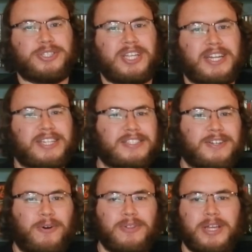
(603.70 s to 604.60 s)
settings
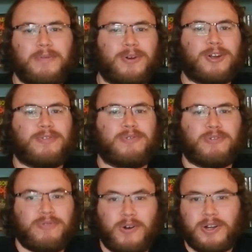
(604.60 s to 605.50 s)
only work for
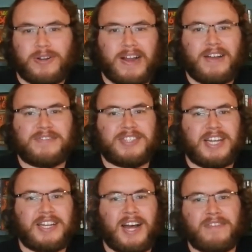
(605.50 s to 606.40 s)
photographs
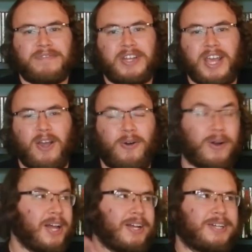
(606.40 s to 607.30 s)
and not
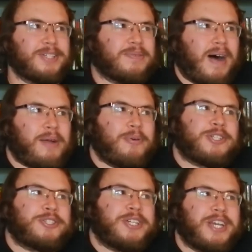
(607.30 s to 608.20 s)
video. Because why
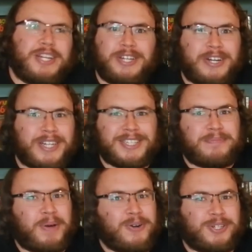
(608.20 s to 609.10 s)
would you need good
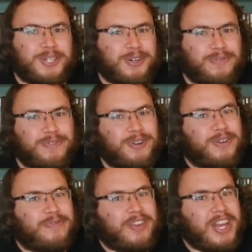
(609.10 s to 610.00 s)
exposure for
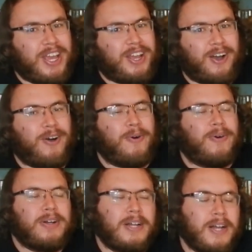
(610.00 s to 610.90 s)
a
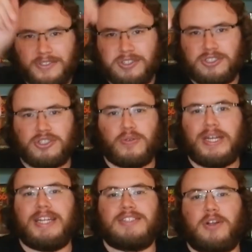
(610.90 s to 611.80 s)
video? The
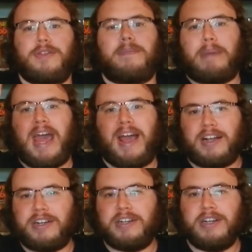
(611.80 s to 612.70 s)
screen is on the back.